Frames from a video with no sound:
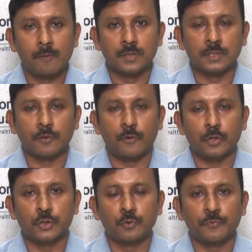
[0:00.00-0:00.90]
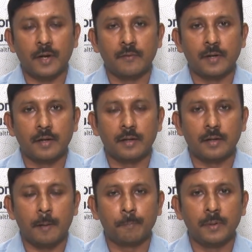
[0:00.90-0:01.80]
which is a Fortune 500
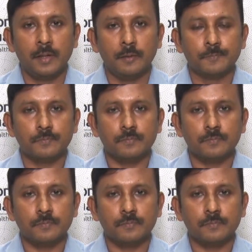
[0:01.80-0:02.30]
company.